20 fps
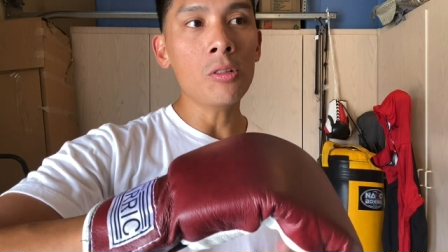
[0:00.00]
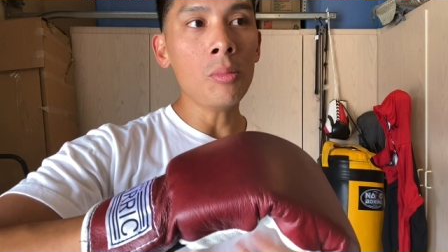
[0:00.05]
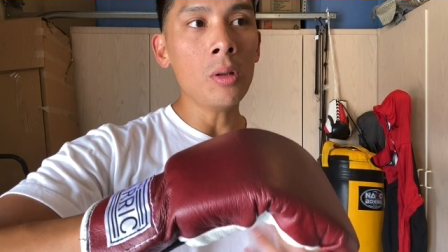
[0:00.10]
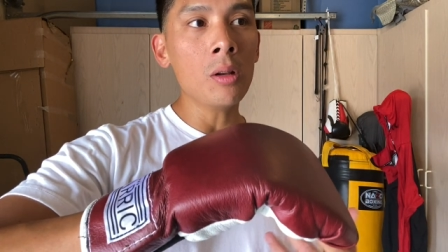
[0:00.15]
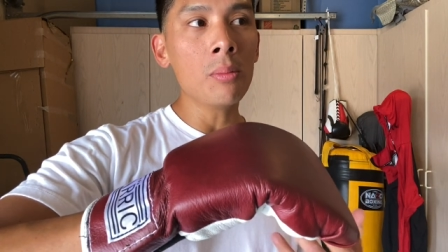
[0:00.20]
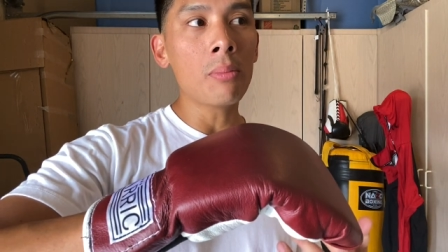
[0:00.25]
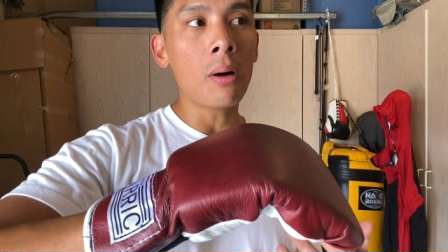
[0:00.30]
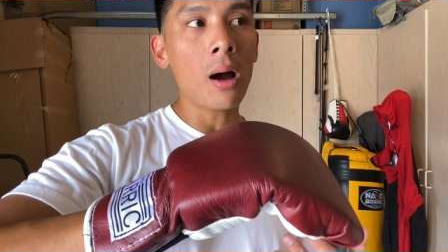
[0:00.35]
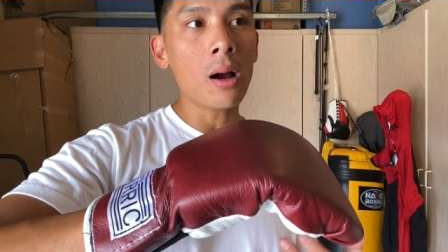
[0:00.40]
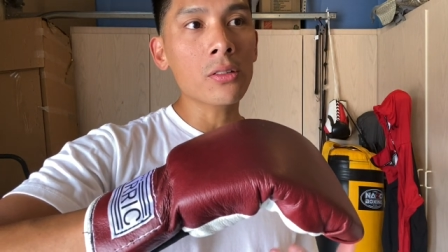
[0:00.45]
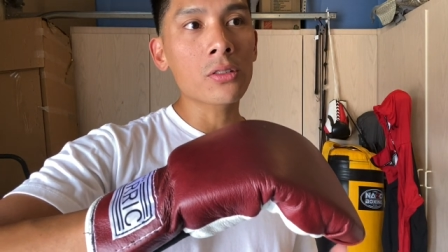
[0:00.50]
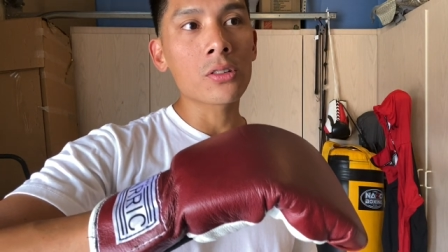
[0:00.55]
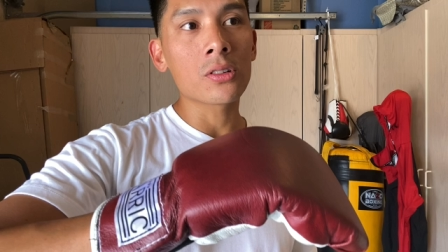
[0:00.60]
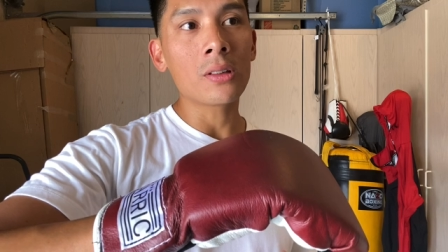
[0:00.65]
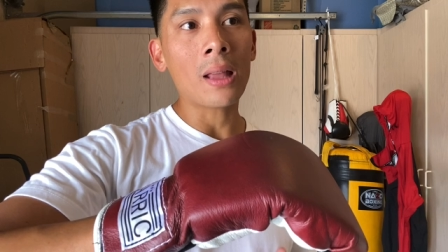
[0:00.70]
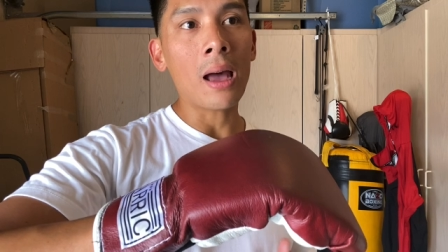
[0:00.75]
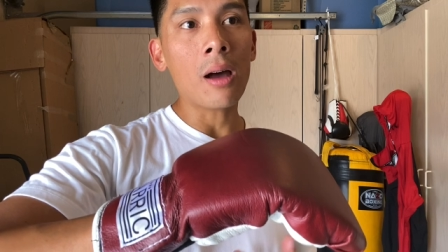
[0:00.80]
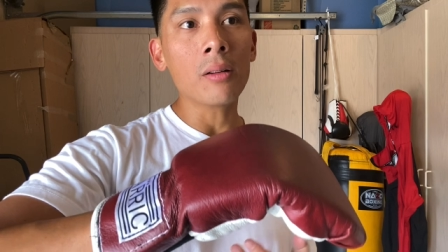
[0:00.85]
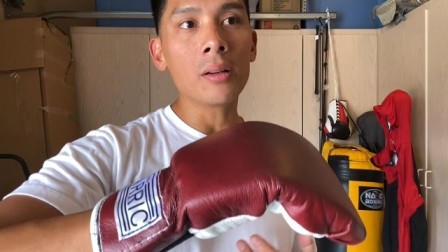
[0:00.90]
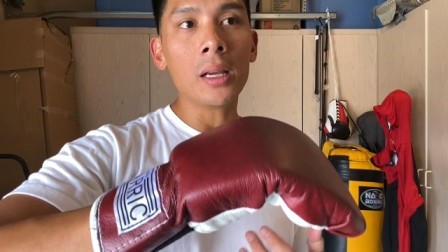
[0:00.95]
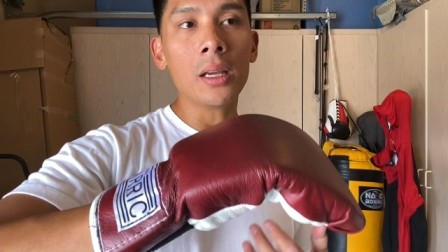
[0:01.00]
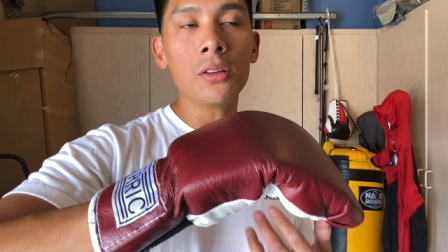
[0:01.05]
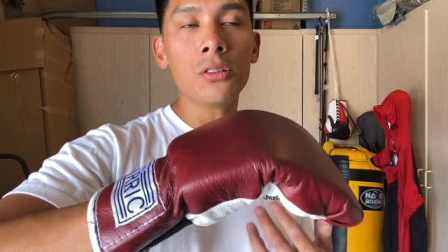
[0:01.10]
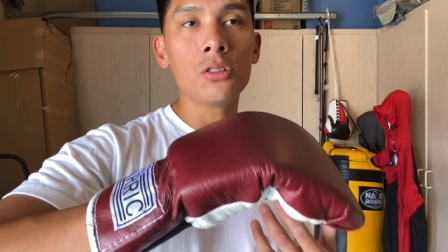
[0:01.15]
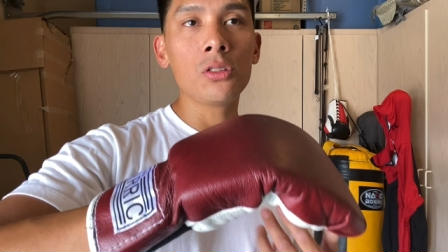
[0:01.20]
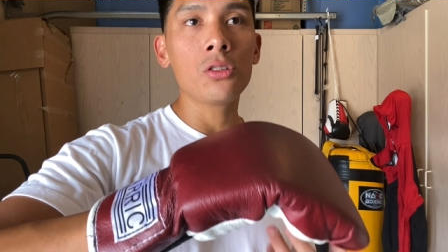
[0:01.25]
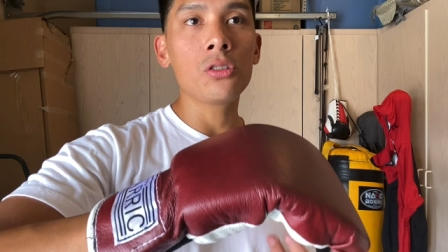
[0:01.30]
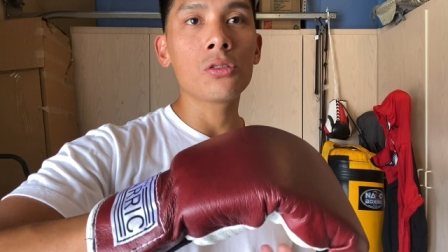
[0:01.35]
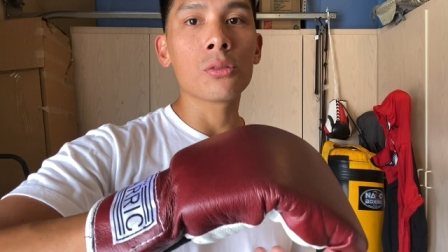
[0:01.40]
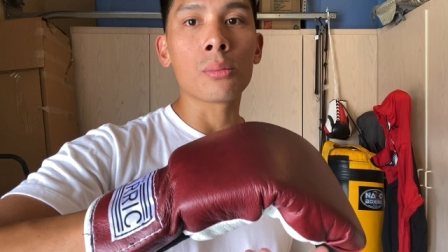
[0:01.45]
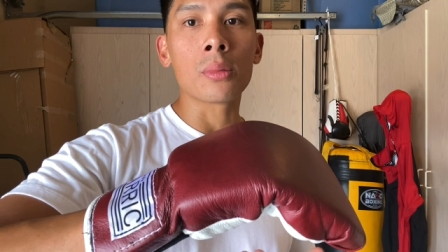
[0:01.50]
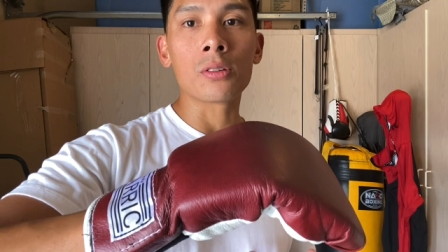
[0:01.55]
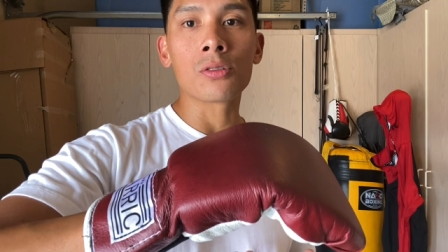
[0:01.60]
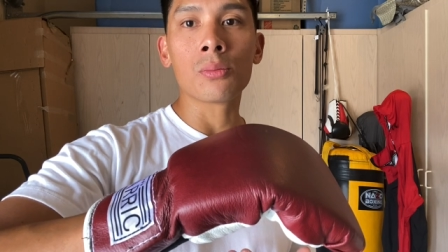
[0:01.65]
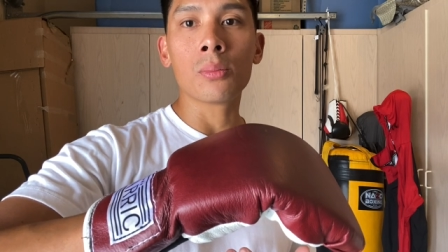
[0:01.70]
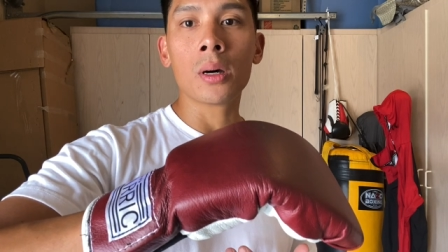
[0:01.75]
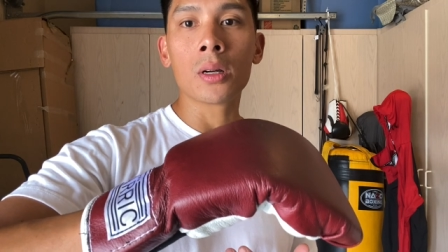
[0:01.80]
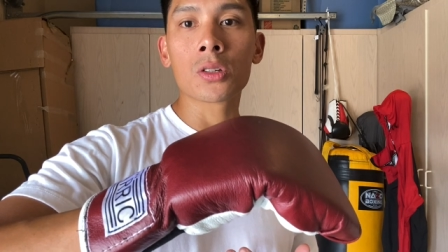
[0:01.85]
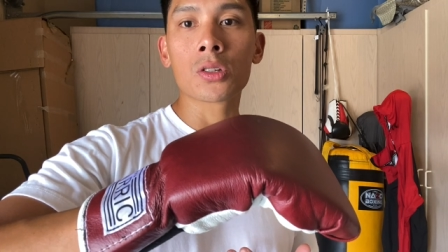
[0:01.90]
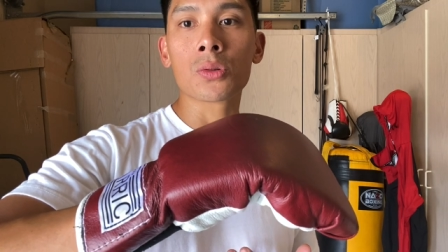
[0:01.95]
many boxers nowadays use them as
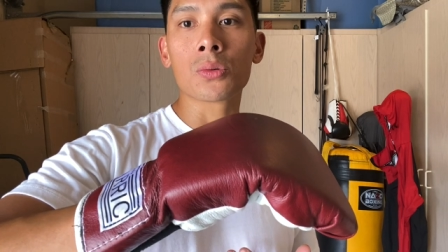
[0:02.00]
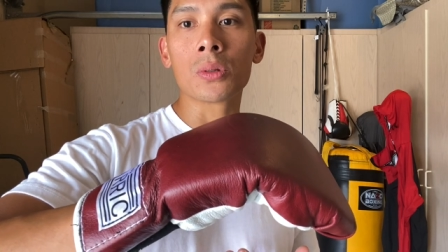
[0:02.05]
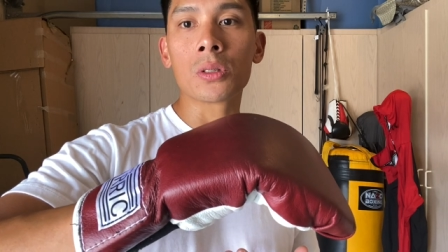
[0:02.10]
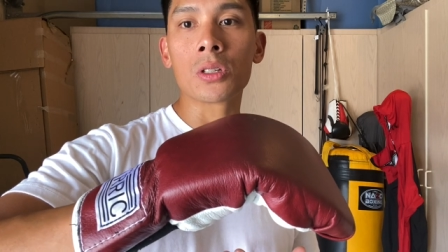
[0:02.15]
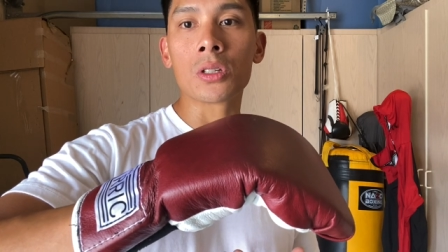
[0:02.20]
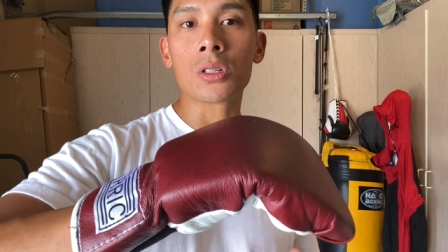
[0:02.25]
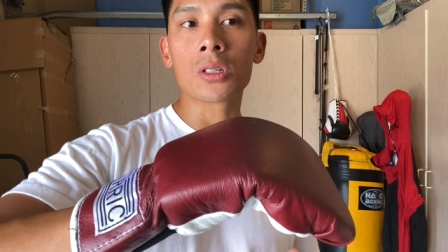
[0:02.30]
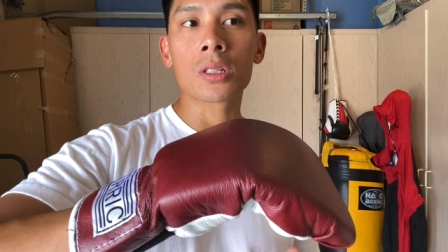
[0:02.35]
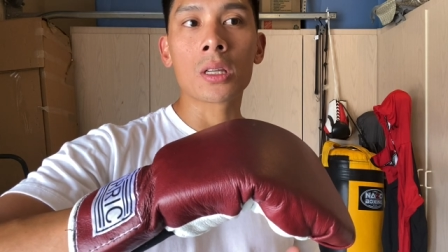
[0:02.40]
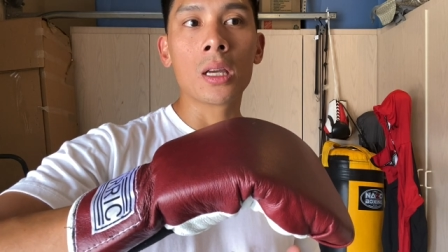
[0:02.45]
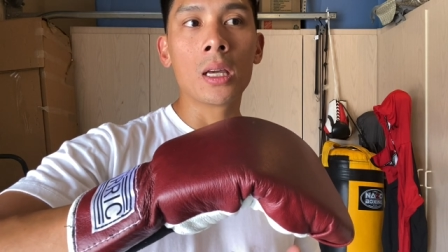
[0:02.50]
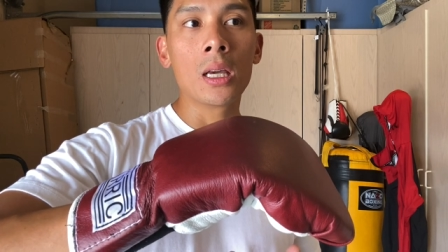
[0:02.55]
much, which is